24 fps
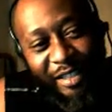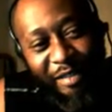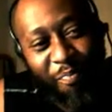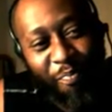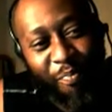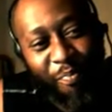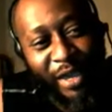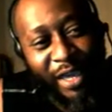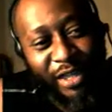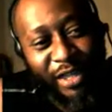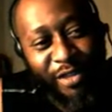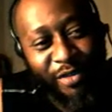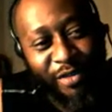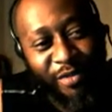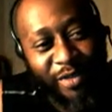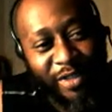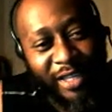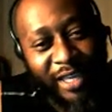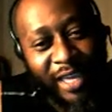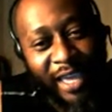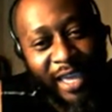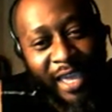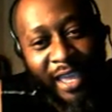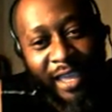I got a
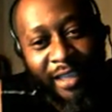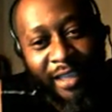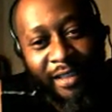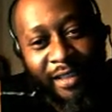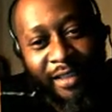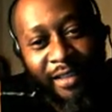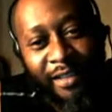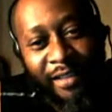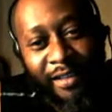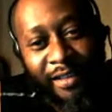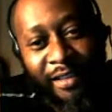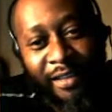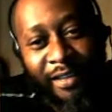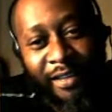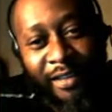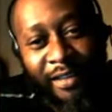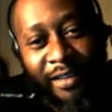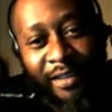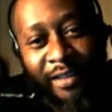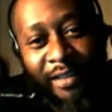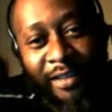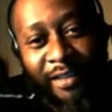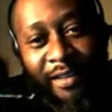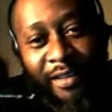special fist for him. I should
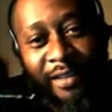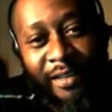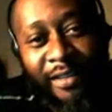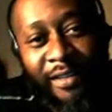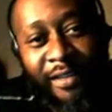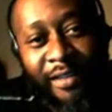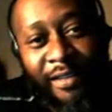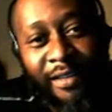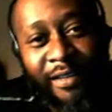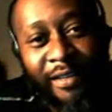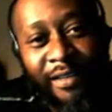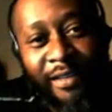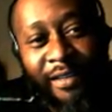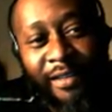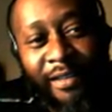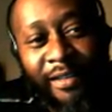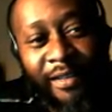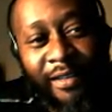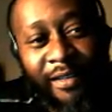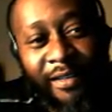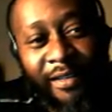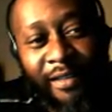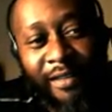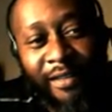just put a
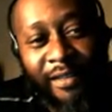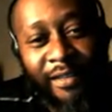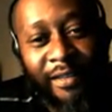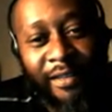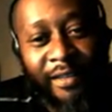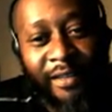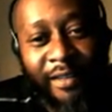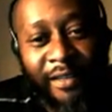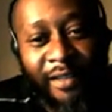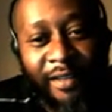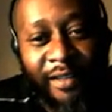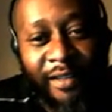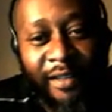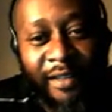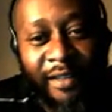bow on my